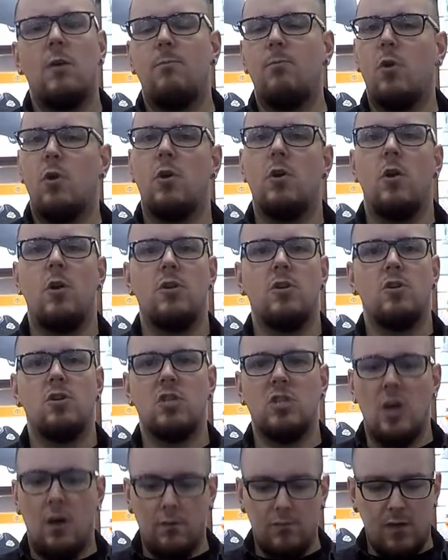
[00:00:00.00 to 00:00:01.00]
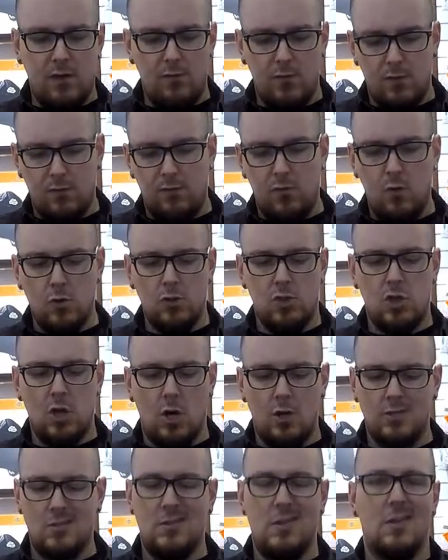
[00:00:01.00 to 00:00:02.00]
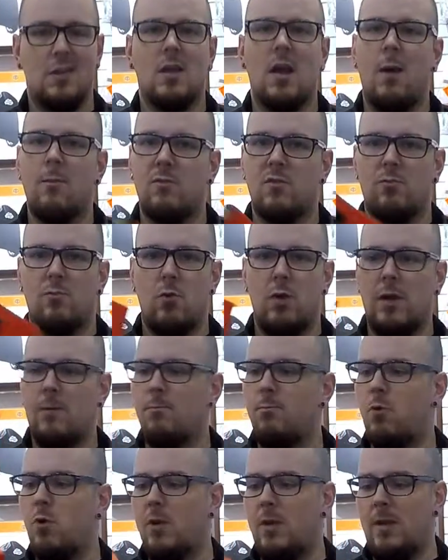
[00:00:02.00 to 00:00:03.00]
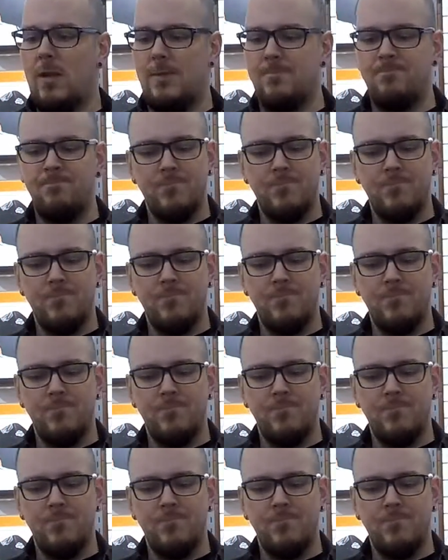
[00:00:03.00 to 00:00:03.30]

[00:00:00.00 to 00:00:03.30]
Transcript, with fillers: put it on your shelf, give it a full charge, and then come spring, put it in,